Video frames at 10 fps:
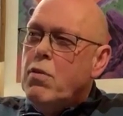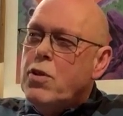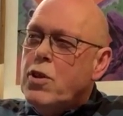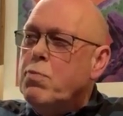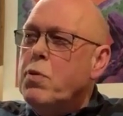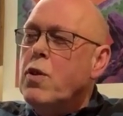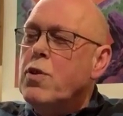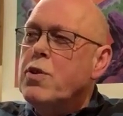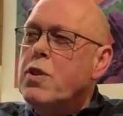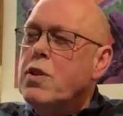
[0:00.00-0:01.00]
just
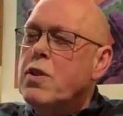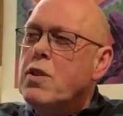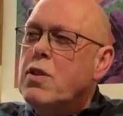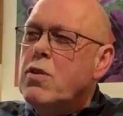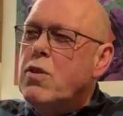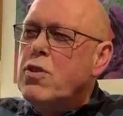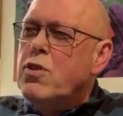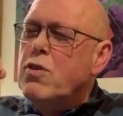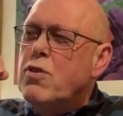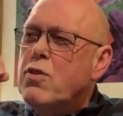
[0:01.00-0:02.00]
because it
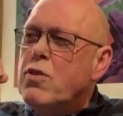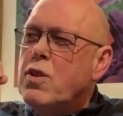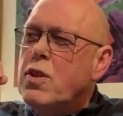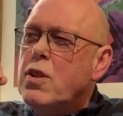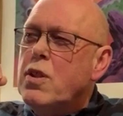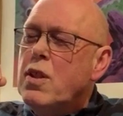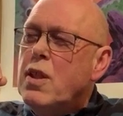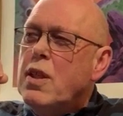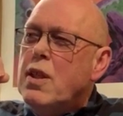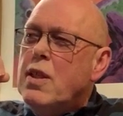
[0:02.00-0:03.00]
doesn't uh,
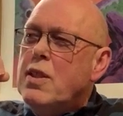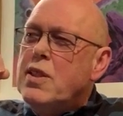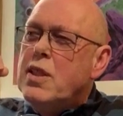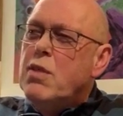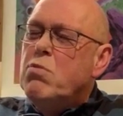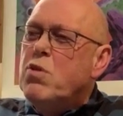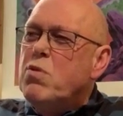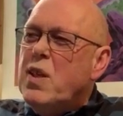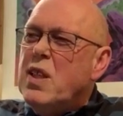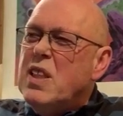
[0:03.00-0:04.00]
seems
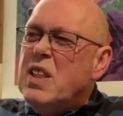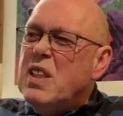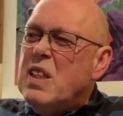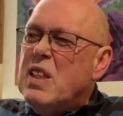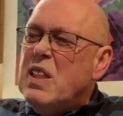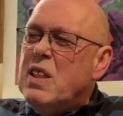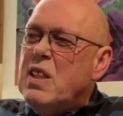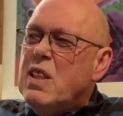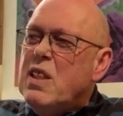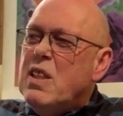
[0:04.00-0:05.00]
very uh,
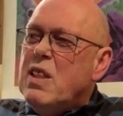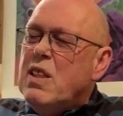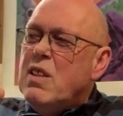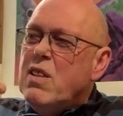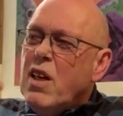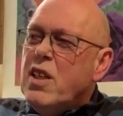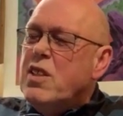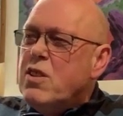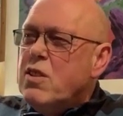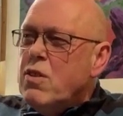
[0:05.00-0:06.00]

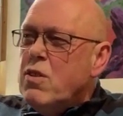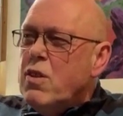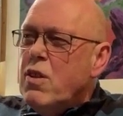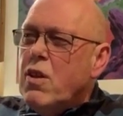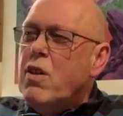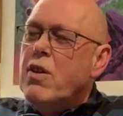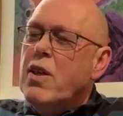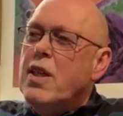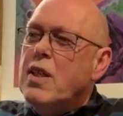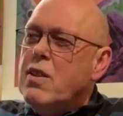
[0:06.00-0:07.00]
nice or
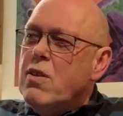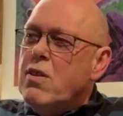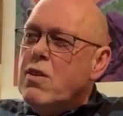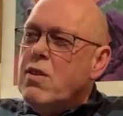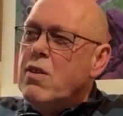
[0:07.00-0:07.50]
accurate or